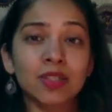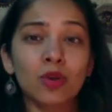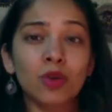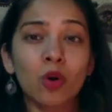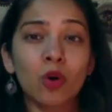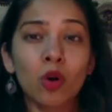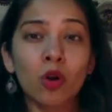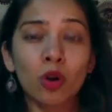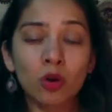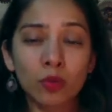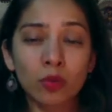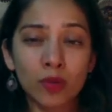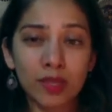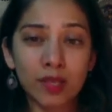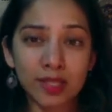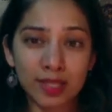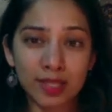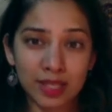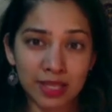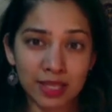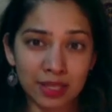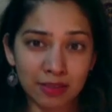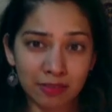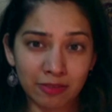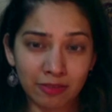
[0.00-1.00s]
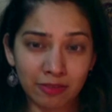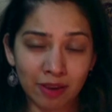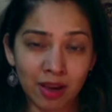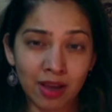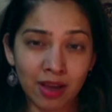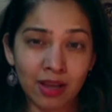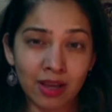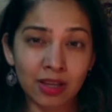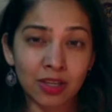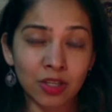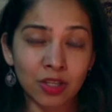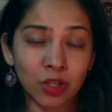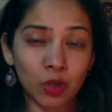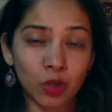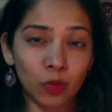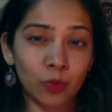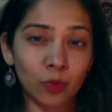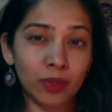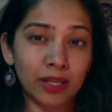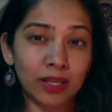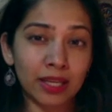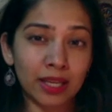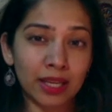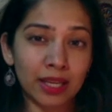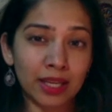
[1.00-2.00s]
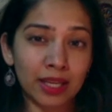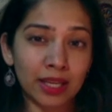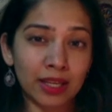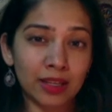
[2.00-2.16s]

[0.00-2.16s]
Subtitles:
always signify a new beginning.